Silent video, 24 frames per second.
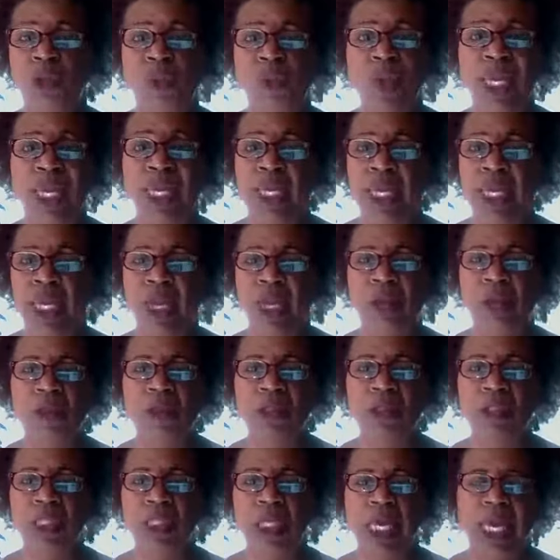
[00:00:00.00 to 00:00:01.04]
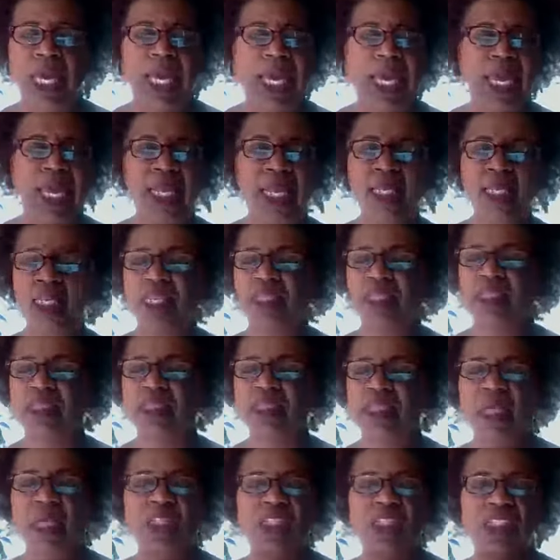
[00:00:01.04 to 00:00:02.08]
3 years in
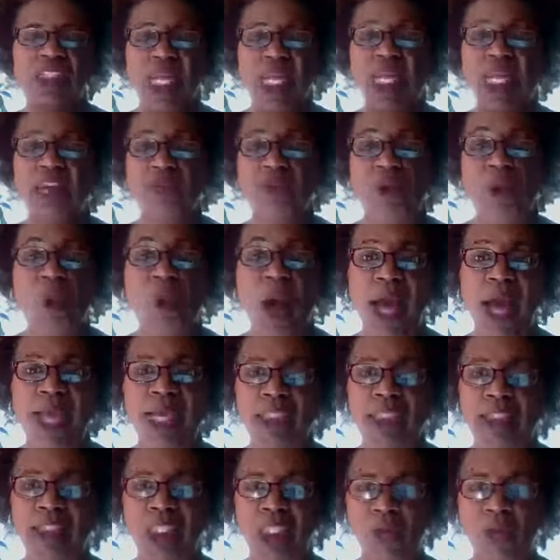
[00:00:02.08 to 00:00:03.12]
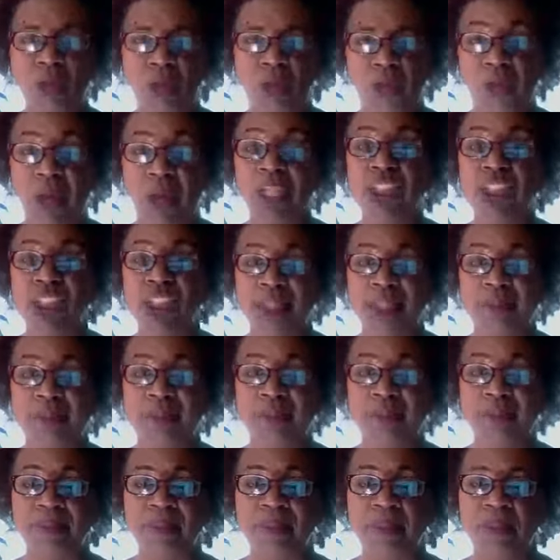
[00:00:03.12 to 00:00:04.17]
this state of quiet desperation.
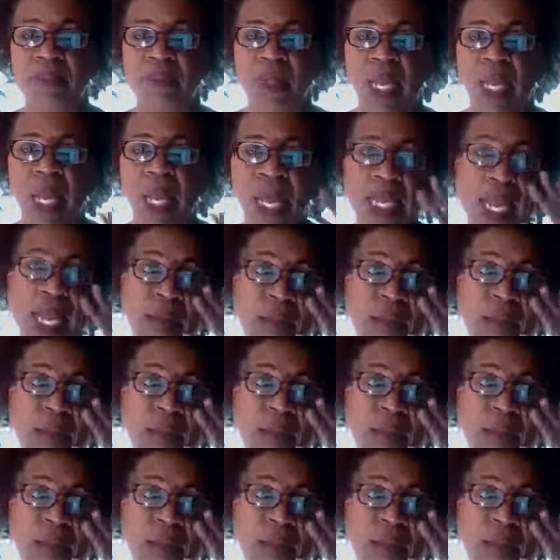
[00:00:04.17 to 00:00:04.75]
And